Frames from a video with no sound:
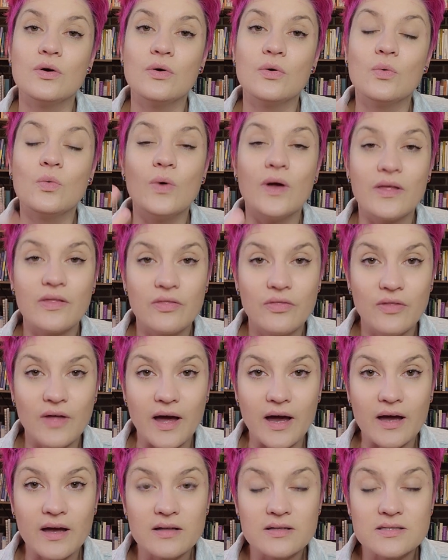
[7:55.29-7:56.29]
with
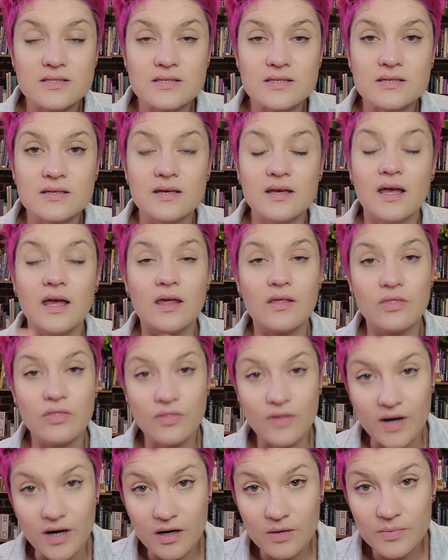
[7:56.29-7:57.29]
that, a
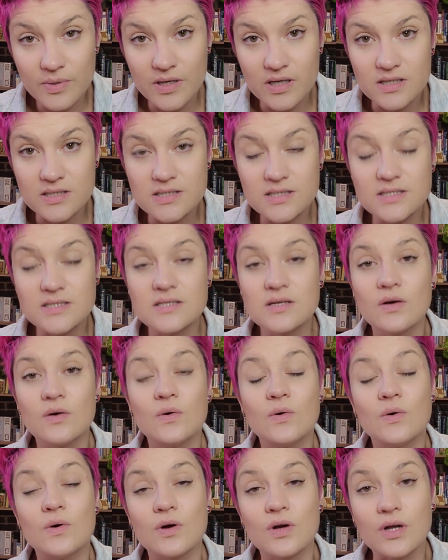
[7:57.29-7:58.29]
therapist
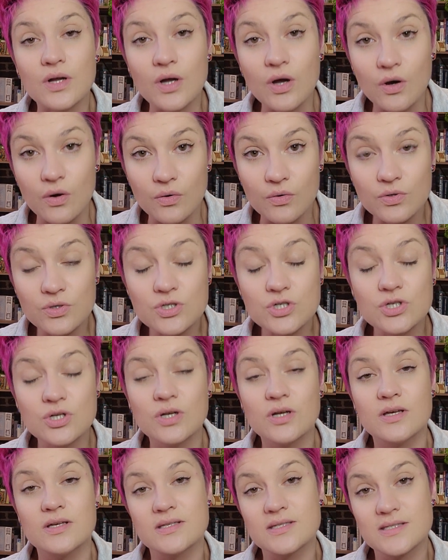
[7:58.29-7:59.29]
or a coach
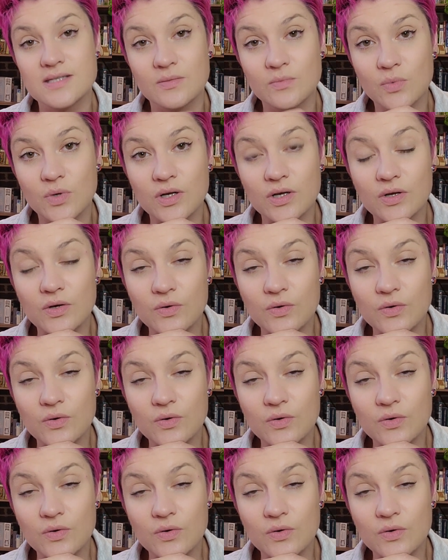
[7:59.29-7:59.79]
is someone